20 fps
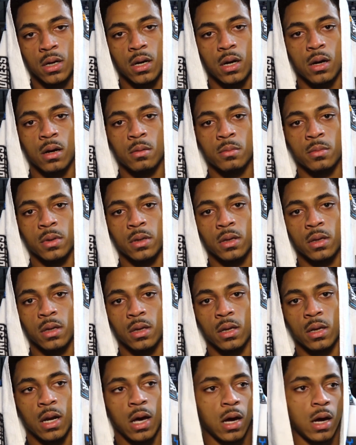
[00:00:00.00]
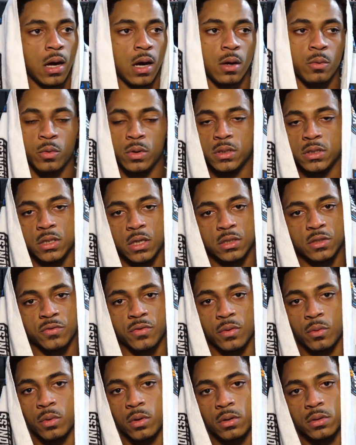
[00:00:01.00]
um, and I, I, wouldn't change it
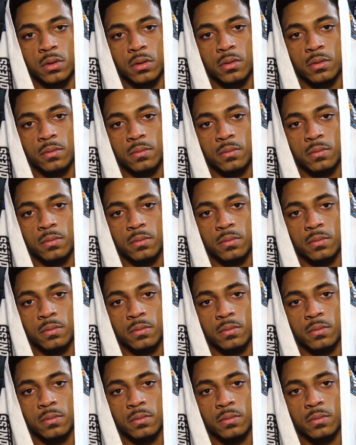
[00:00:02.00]
for the world.